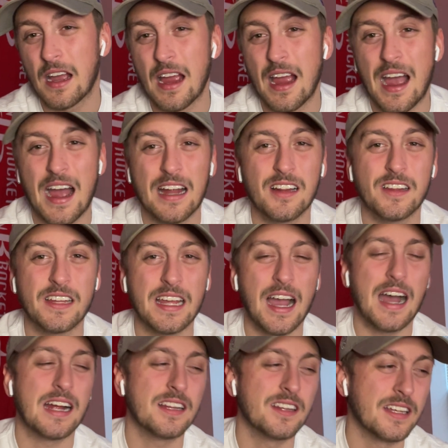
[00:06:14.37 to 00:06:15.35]
I highly,
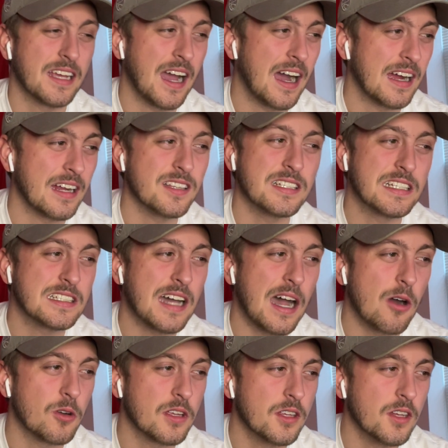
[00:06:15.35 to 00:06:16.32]
highly, highly
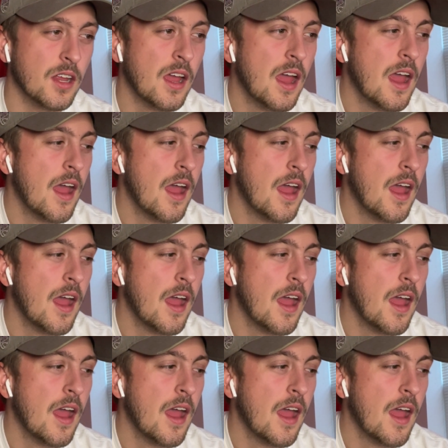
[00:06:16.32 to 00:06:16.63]
doubt it